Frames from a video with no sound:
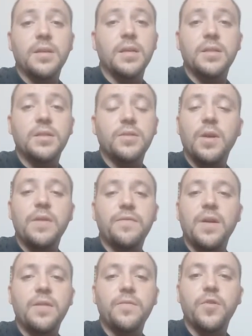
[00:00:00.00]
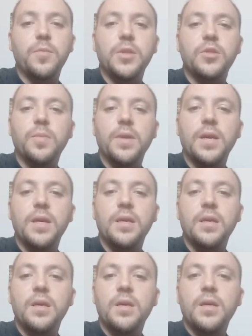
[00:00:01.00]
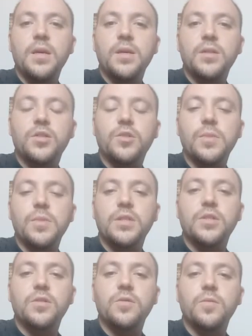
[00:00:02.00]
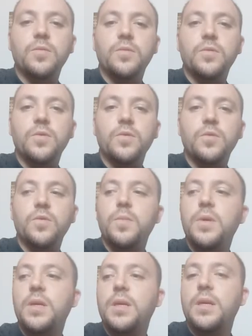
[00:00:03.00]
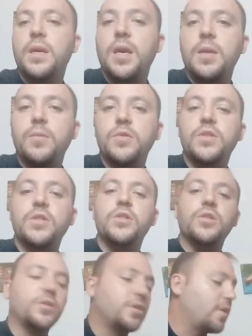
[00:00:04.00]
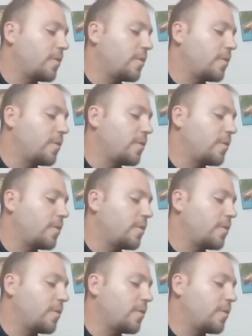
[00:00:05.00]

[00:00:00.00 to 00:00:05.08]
It's great fun for me to play instruments, to be a musician,